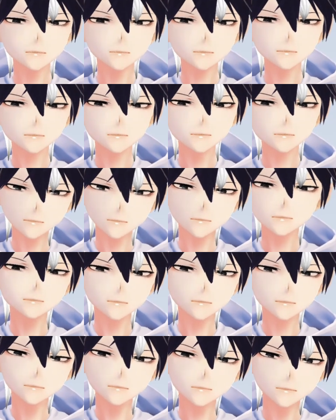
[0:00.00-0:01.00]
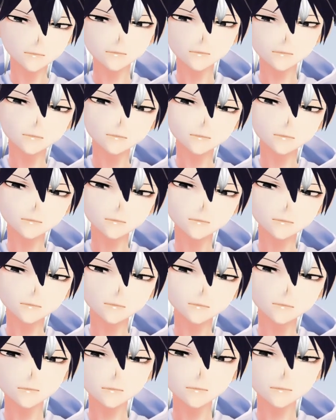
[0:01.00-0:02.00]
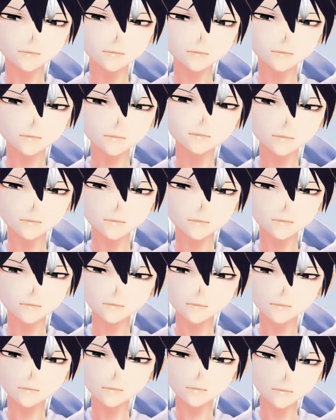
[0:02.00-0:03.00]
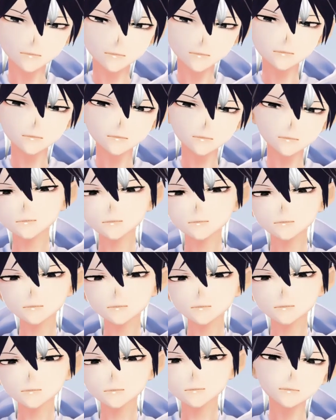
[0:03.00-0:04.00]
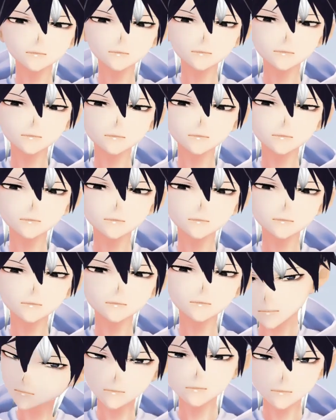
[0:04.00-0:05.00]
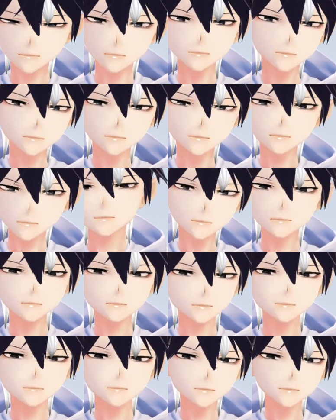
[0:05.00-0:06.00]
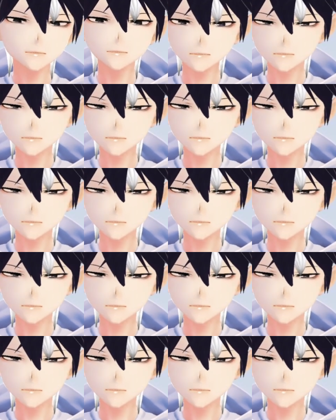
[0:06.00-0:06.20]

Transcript: No one is speaking in this clip.